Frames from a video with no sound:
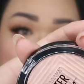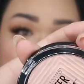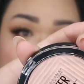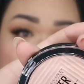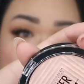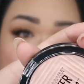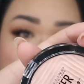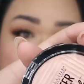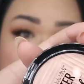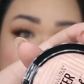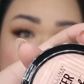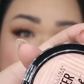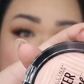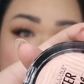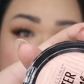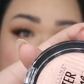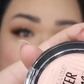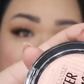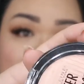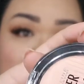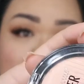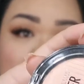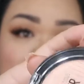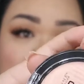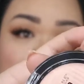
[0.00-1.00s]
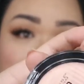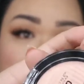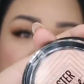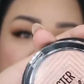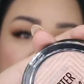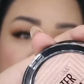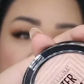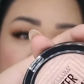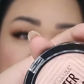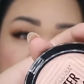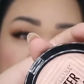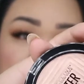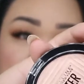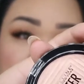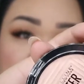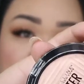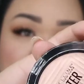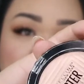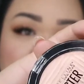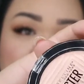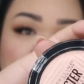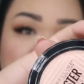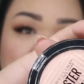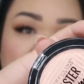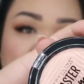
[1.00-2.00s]
you guys, but it's so
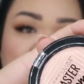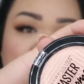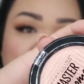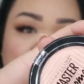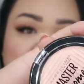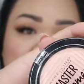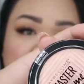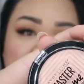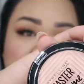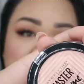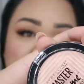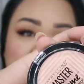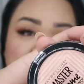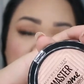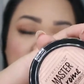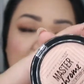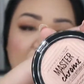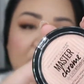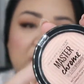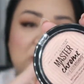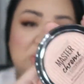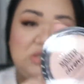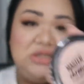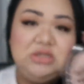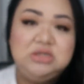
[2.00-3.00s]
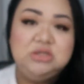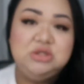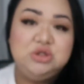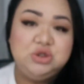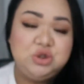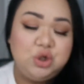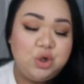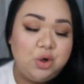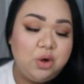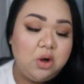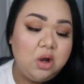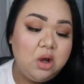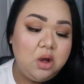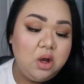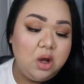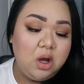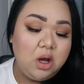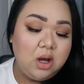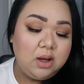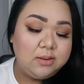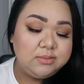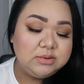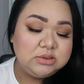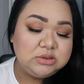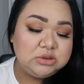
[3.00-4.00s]
shiny even just in the packaging. So
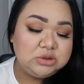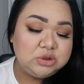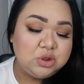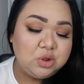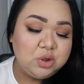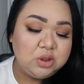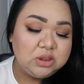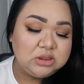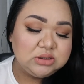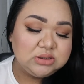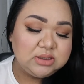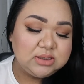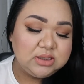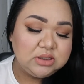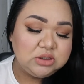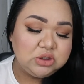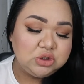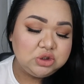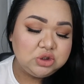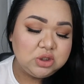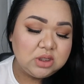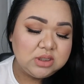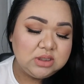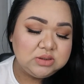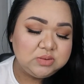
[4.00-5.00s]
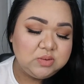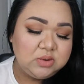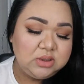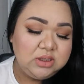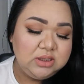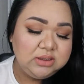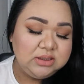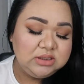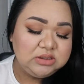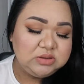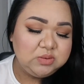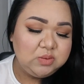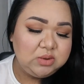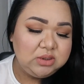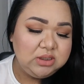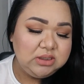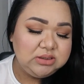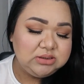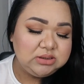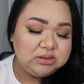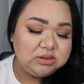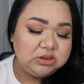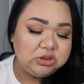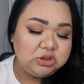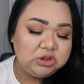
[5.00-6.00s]
I'm so excited to try this one. This one
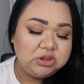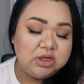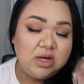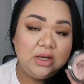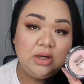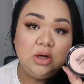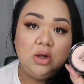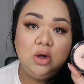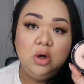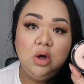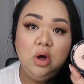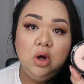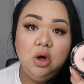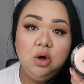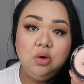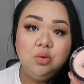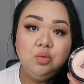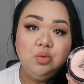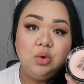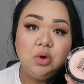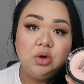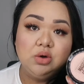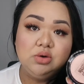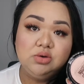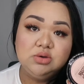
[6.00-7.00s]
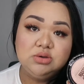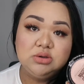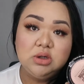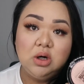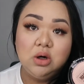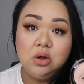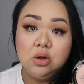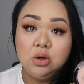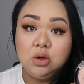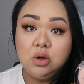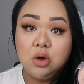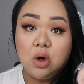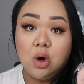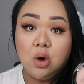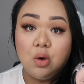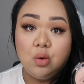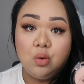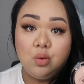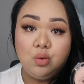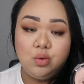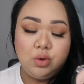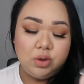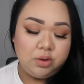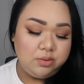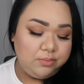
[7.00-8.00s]
is in the shade Rose
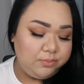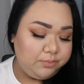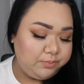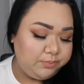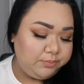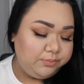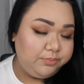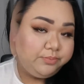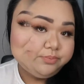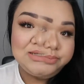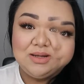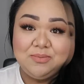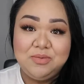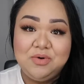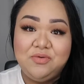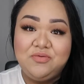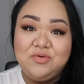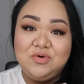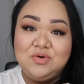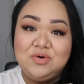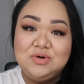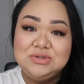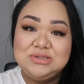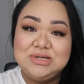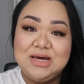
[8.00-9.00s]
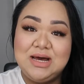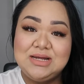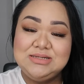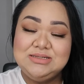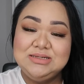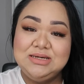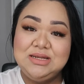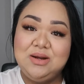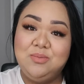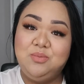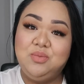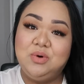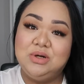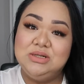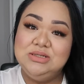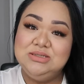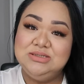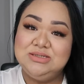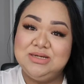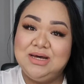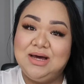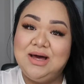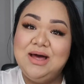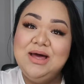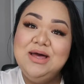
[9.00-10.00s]
Gold. Next up, of course, I had to get a
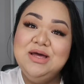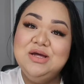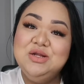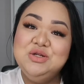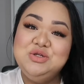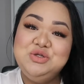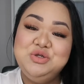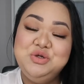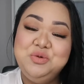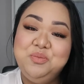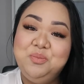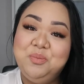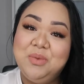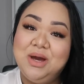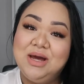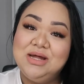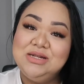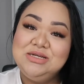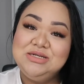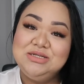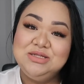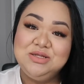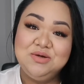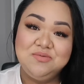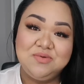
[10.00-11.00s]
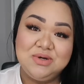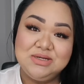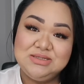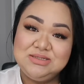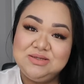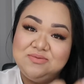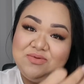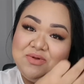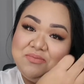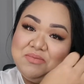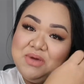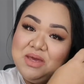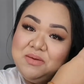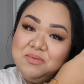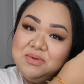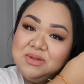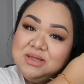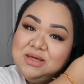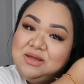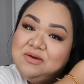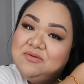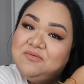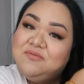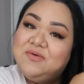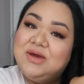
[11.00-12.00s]
bronzer to match the rest of the
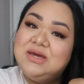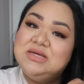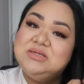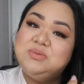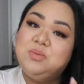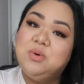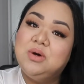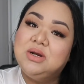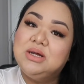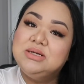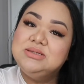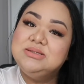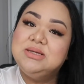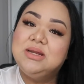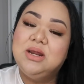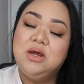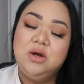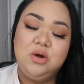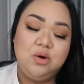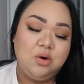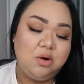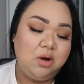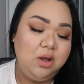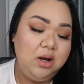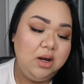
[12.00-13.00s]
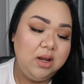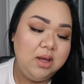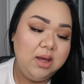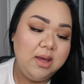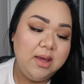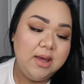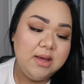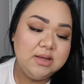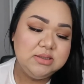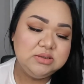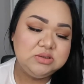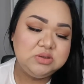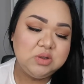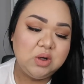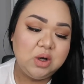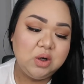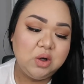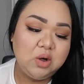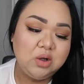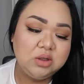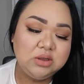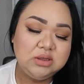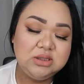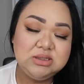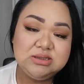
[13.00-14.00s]
Maybelline face products that I got. So I
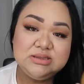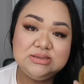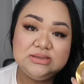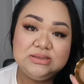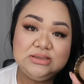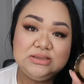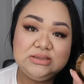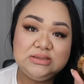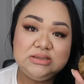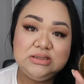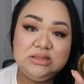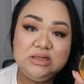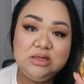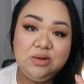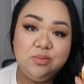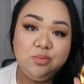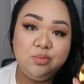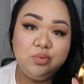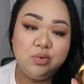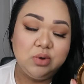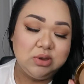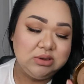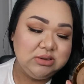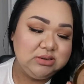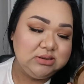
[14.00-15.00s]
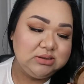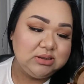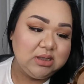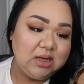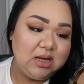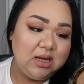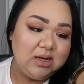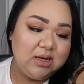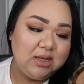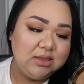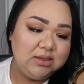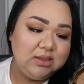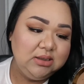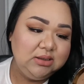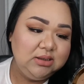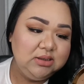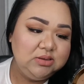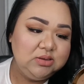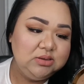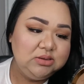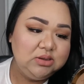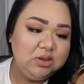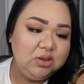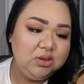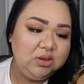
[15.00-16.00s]
got the City bronzer, and I think
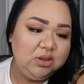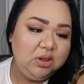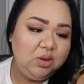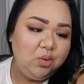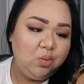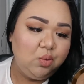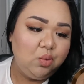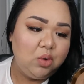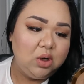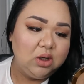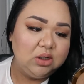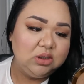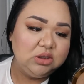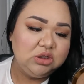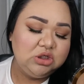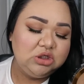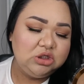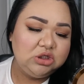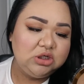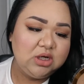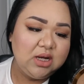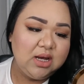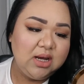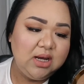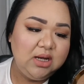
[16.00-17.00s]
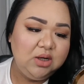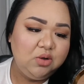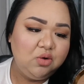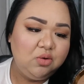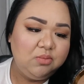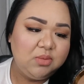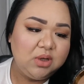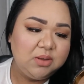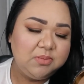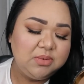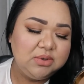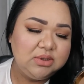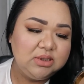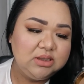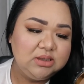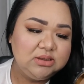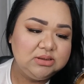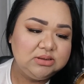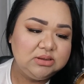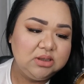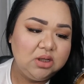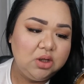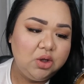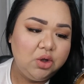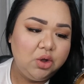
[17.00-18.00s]
this is only one shade, or maybe
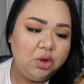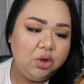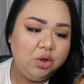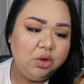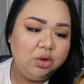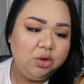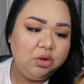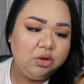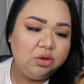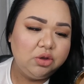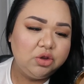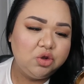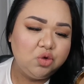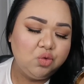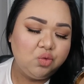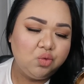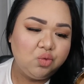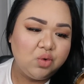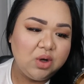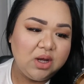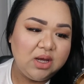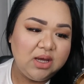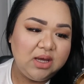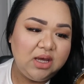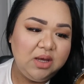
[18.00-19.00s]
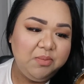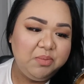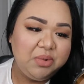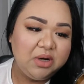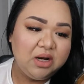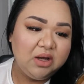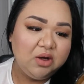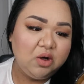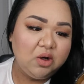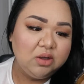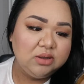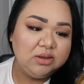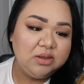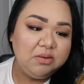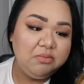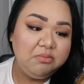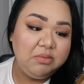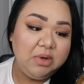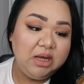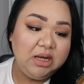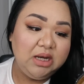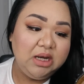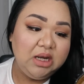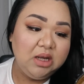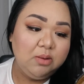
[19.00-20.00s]
there's three, but I got the
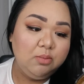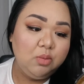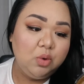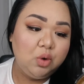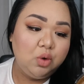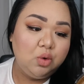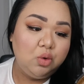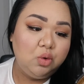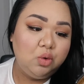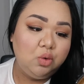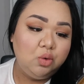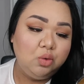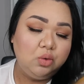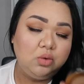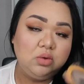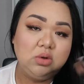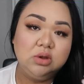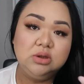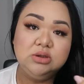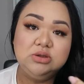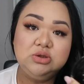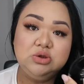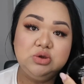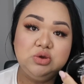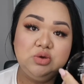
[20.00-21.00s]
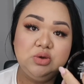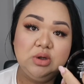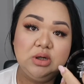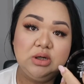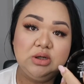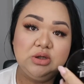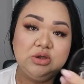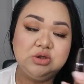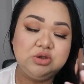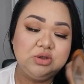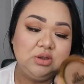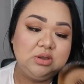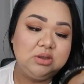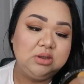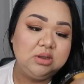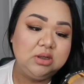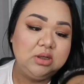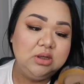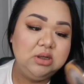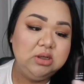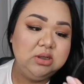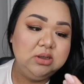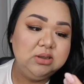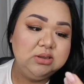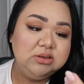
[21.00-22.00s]
medium cool 200.
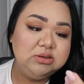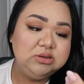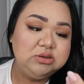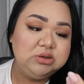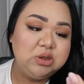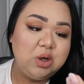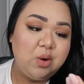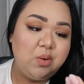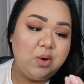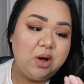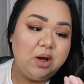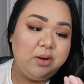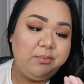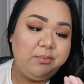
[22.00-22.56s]
So